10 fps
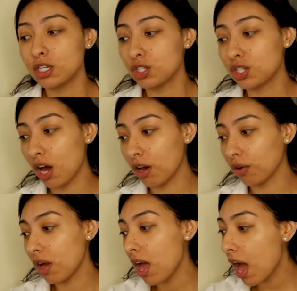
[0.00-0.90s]

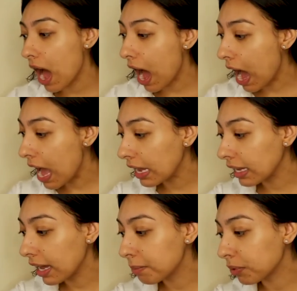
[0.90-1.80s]
So
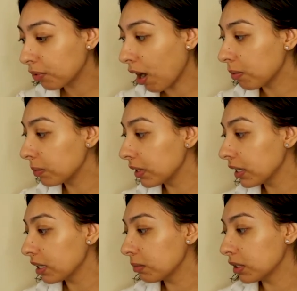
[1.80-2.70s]
I am
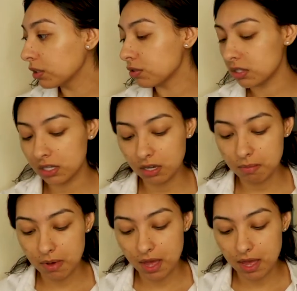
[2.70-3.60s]
probably going to be using
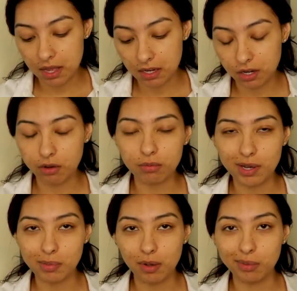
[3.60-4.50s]
my, no,
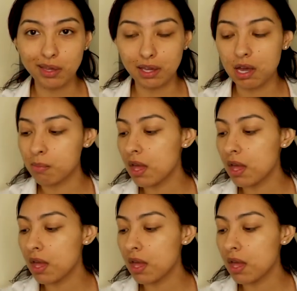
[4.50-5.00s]
not probably, I am.